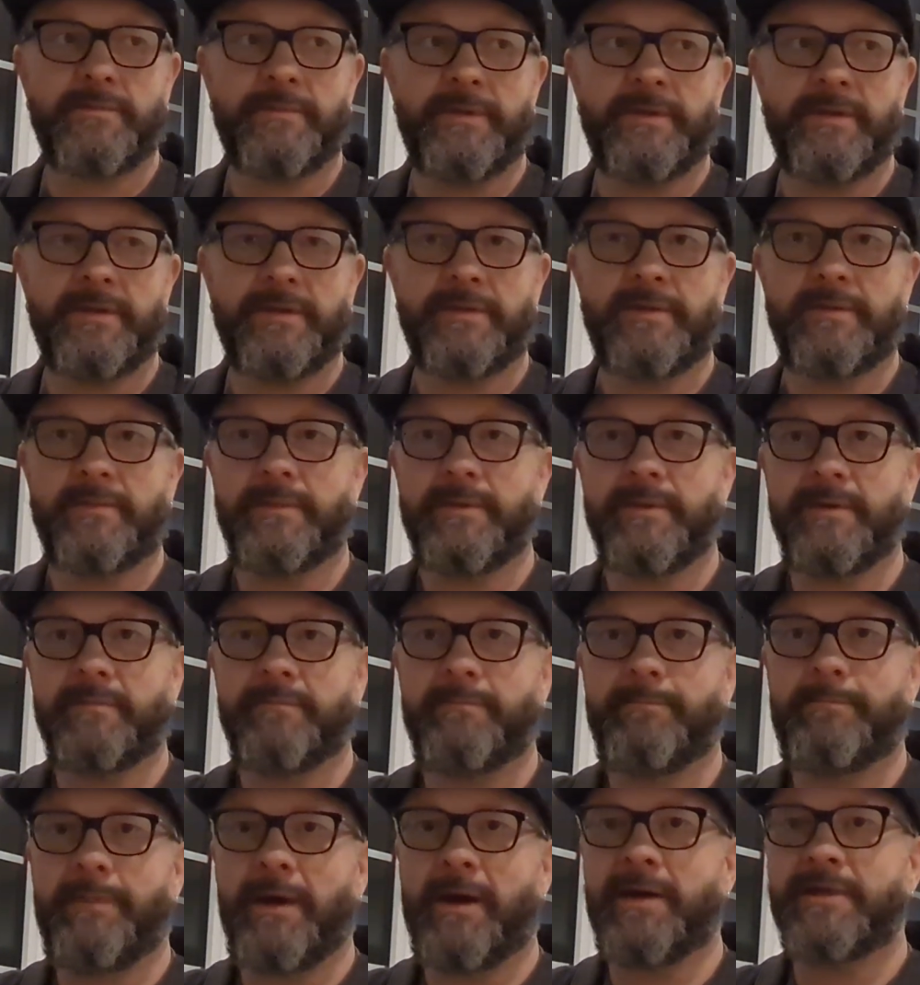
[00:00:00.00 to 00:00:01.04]
Big and the big
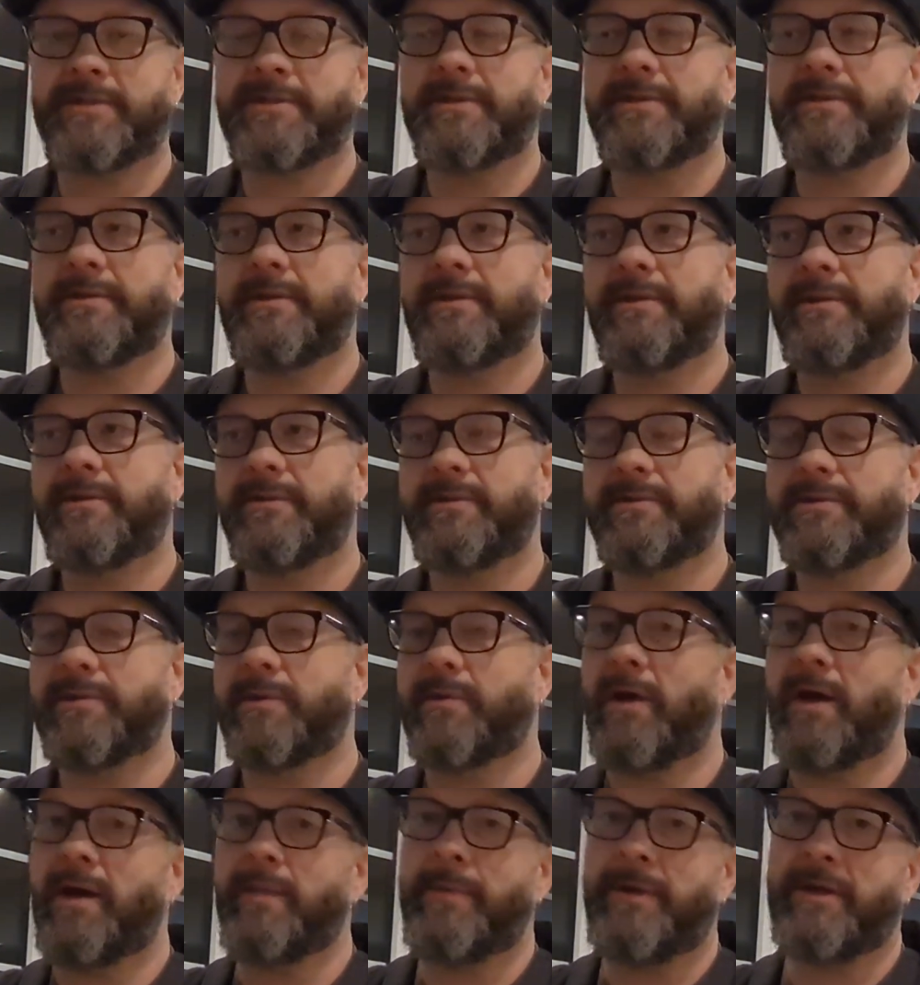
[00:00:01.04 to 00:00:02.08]
botch at the end of the
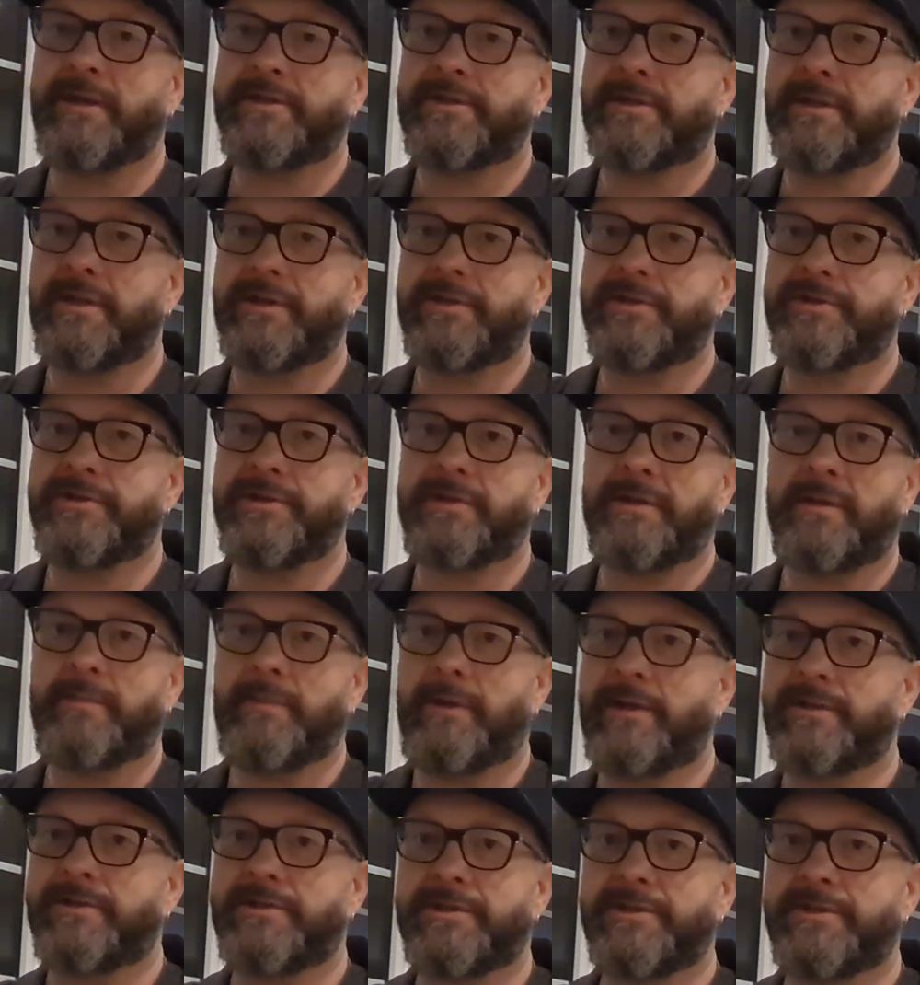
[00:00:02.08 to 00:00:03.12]
soul. I botched a lot of shit. I
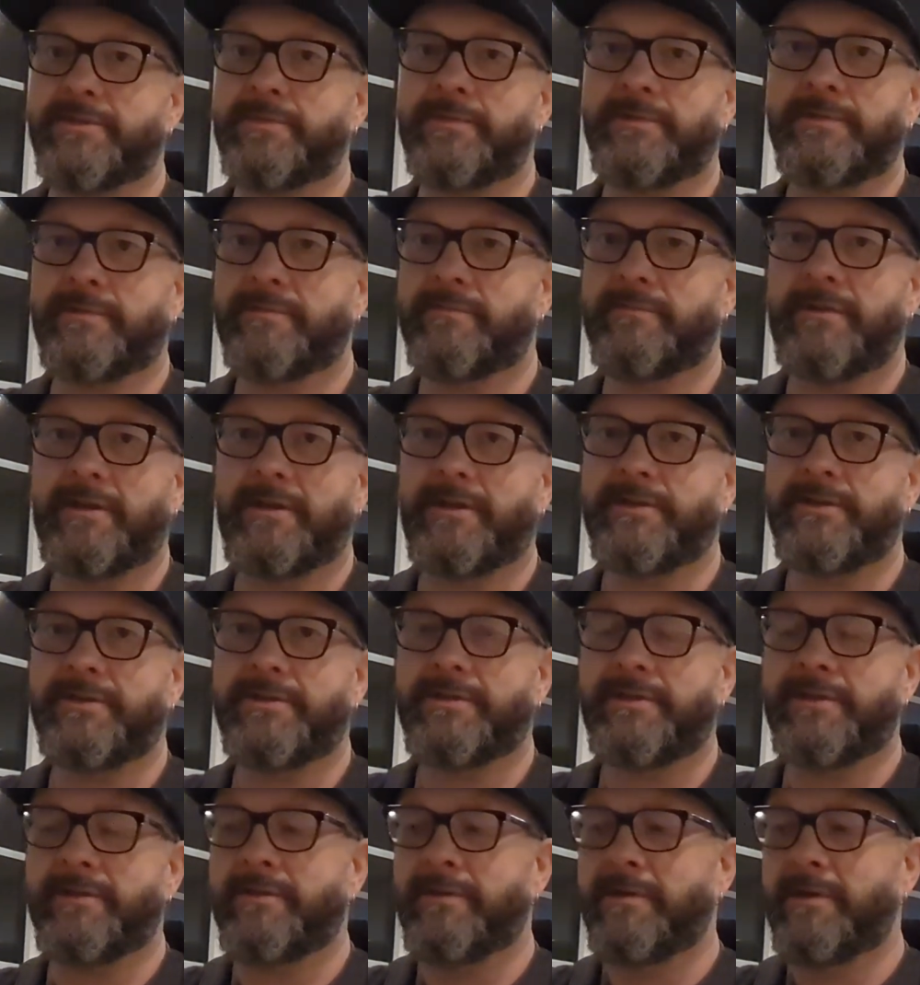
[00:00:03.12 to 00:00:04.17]
botched this one that I just
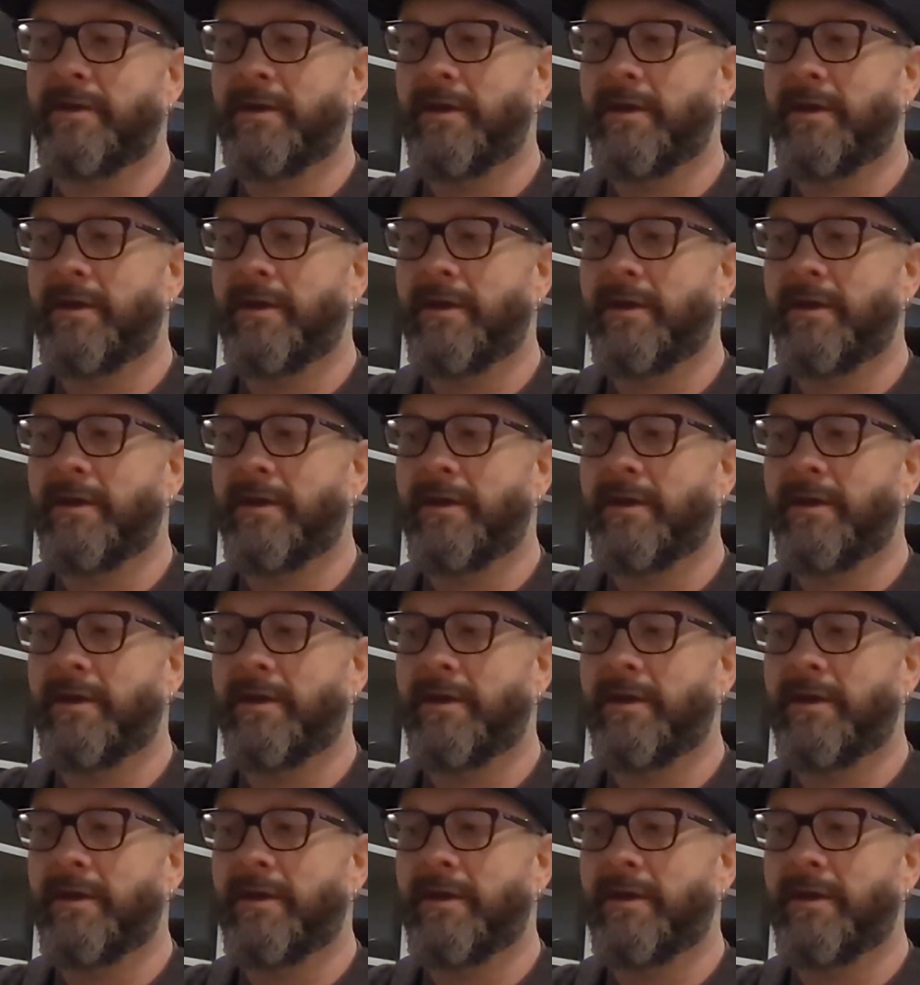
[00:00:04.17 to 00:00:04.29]
did.